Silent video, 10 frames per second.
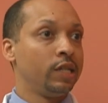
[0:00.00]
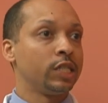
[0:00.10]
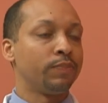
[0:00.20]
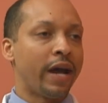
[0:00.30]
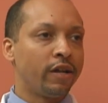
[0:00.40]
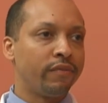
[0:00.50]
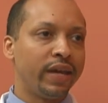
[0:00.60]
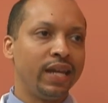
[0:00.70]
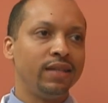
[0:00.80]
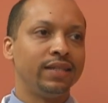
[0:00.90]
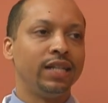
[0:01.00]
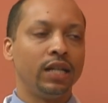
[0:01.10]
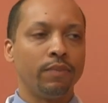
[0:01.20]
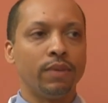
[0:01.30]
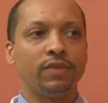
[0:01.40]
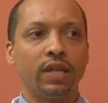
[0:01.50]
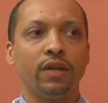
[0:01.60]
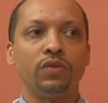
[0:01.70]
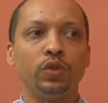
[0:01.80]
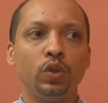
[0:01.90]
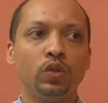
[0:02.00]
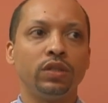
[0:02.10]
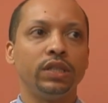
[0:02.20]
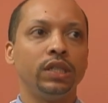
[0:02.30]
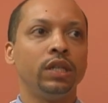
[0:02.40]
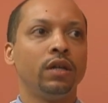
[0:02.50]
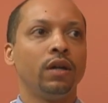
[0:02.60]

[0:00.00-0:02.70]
Spider veins in and of themselves usually